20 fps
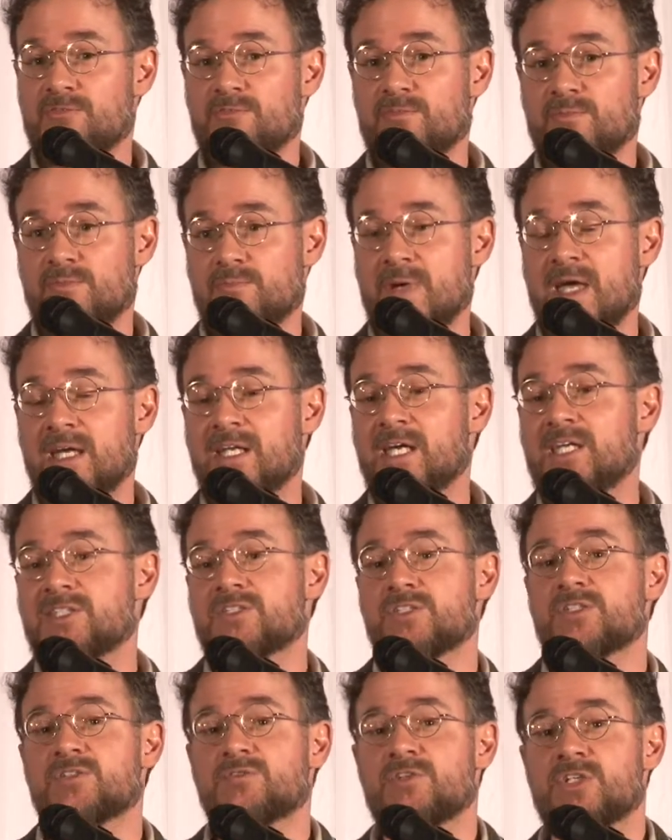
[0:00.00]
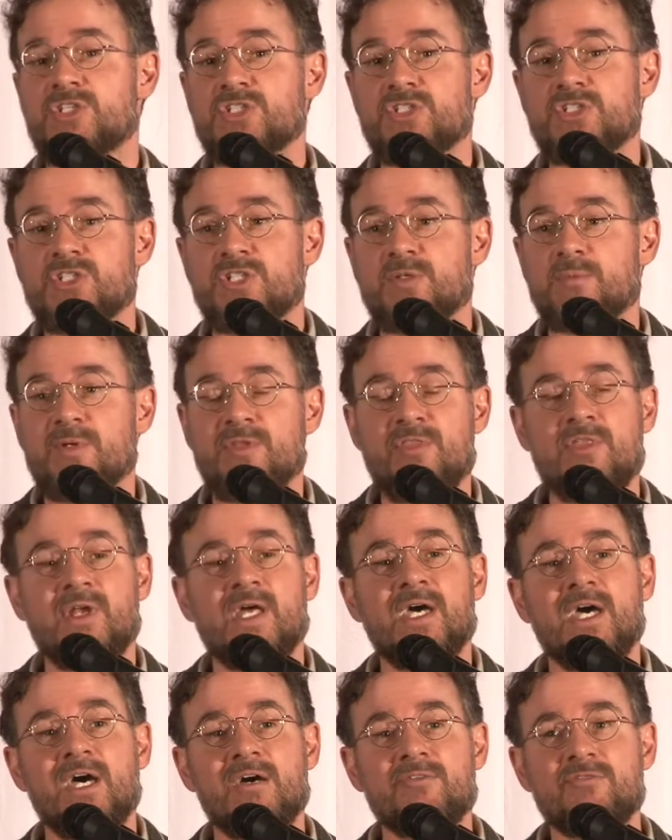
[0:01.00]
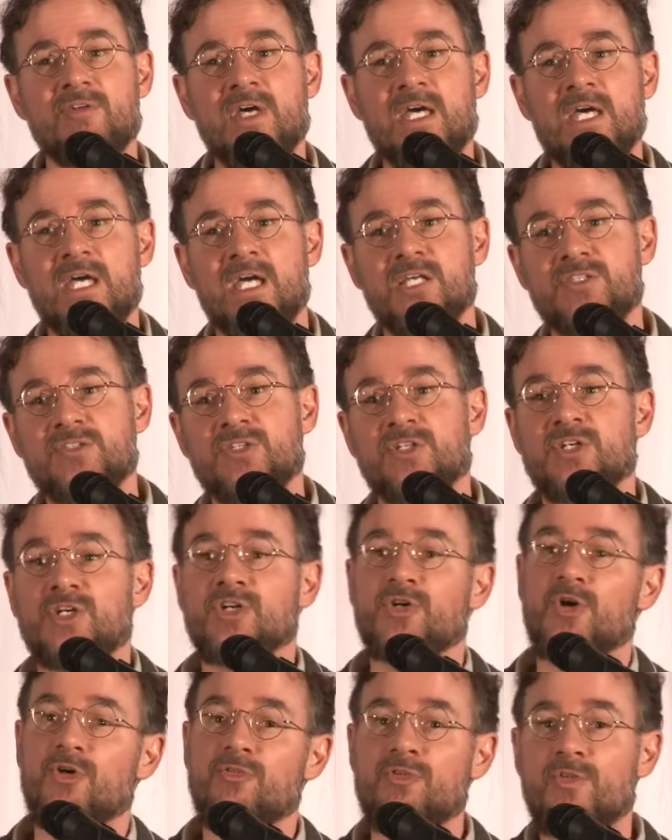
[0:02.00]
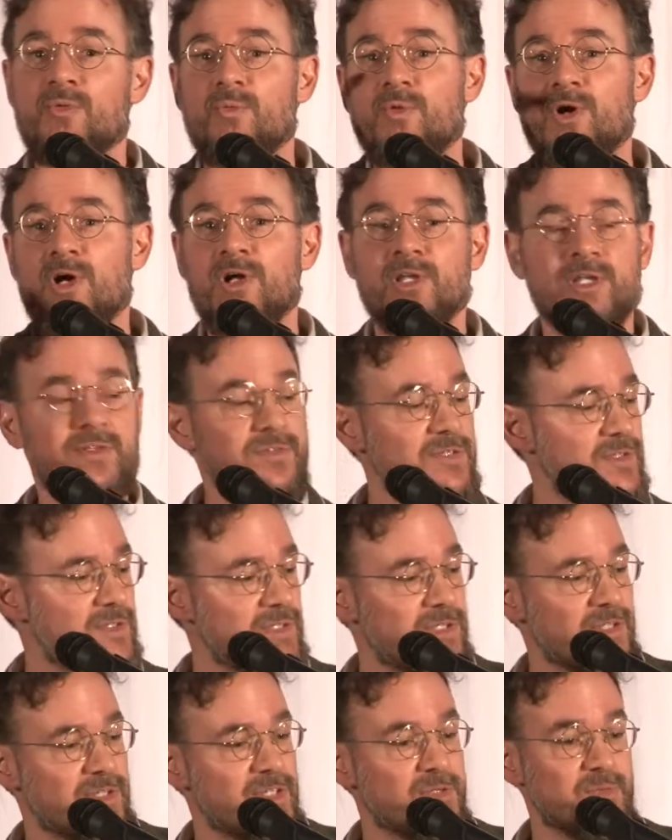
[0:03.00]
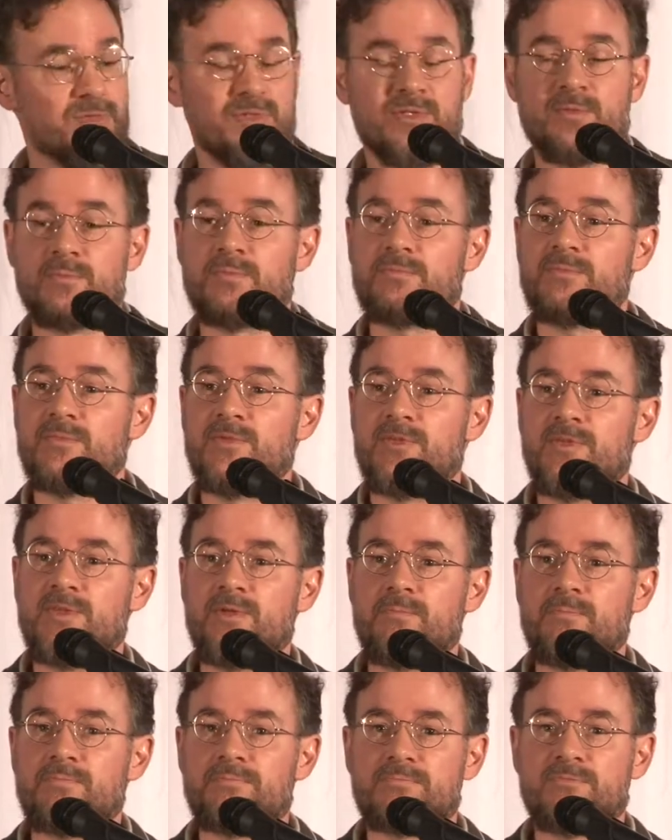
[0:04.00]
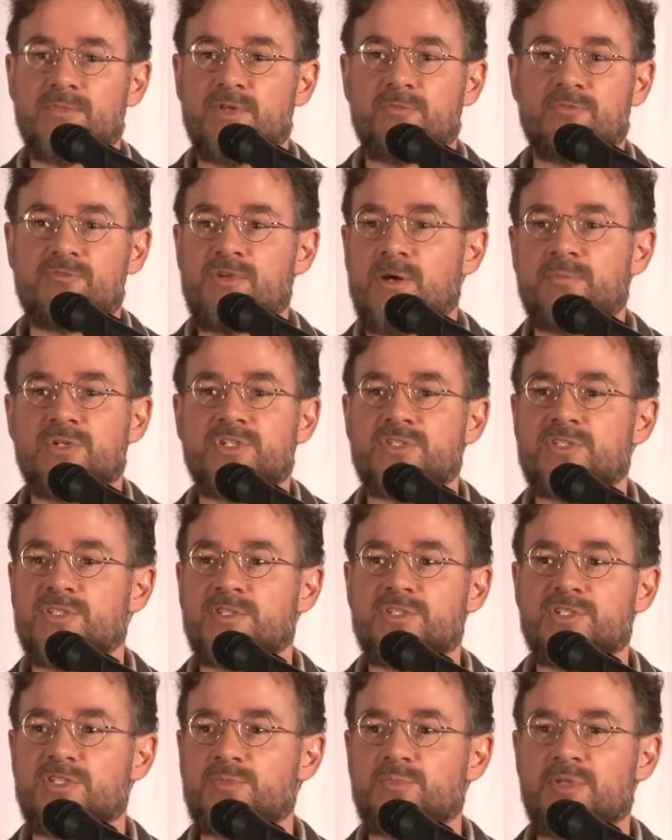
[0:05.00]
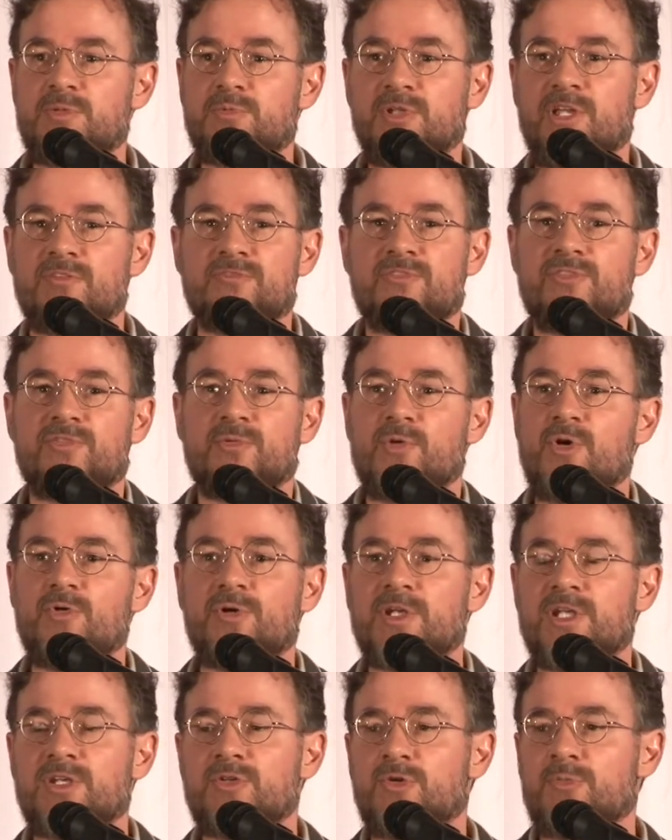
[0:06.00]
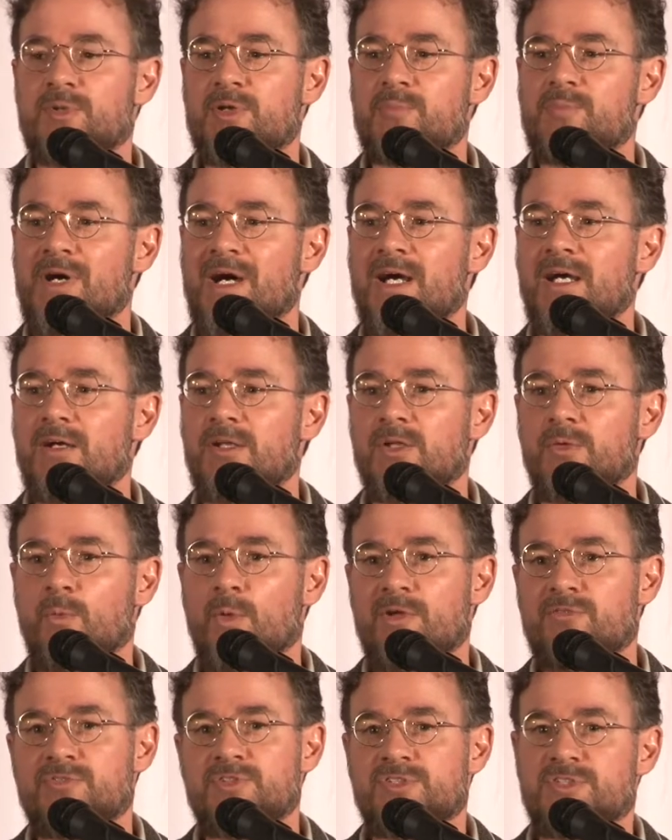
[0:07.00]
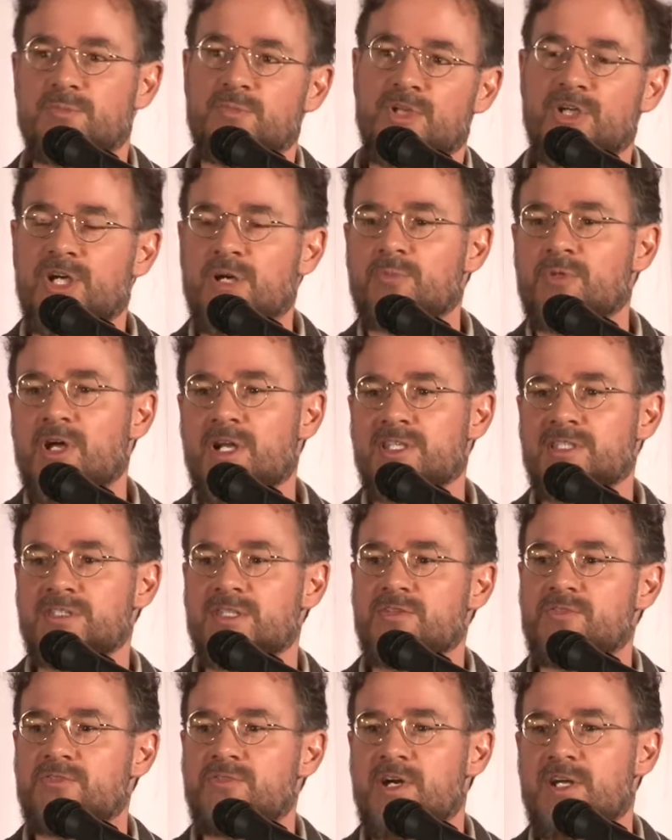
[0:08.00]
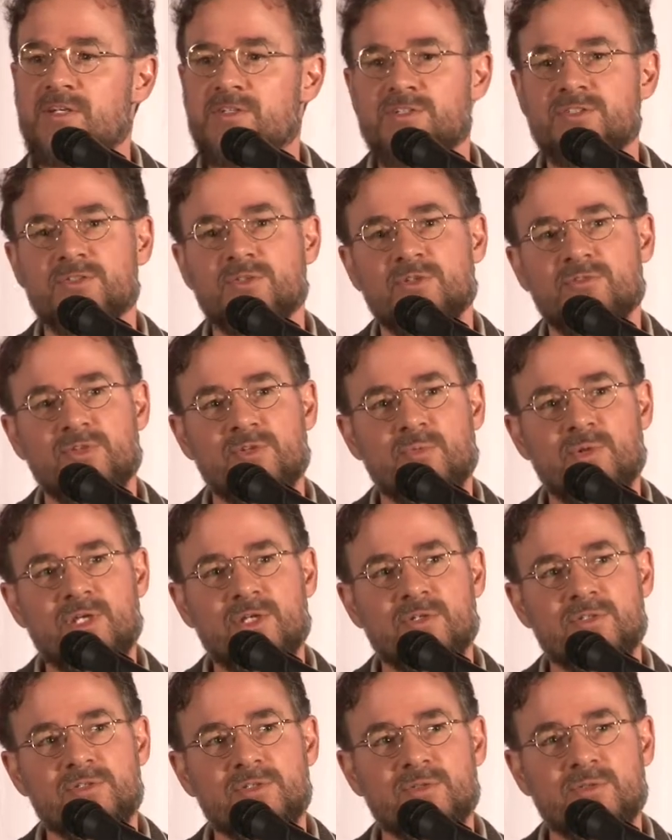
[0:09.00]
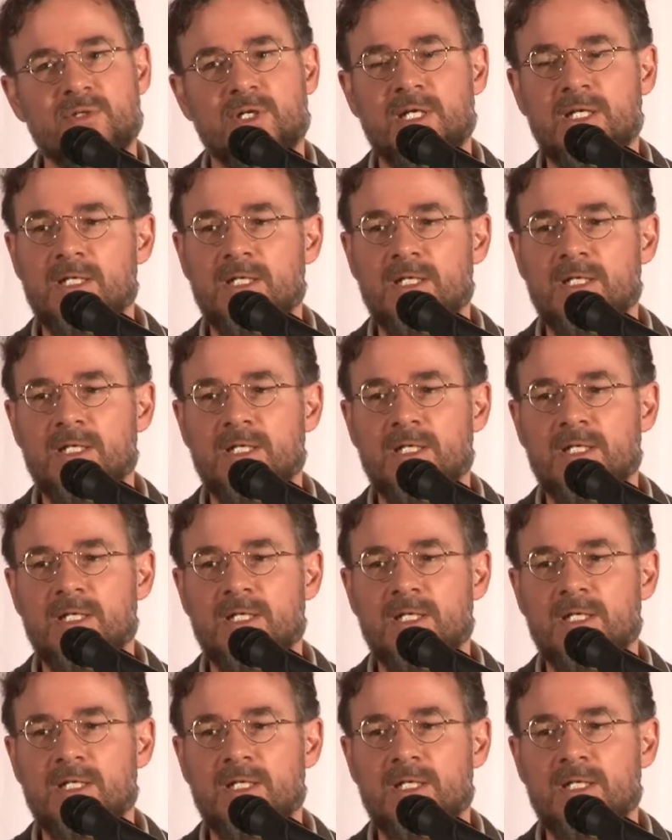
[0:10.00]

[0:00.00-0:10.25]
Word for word: mayonnaise is finished in a month and a half, it's going to go over the wall into the, the, the the rubbish that just people have thrown into a big pile and wait for someone to come around and set fire to every week or two.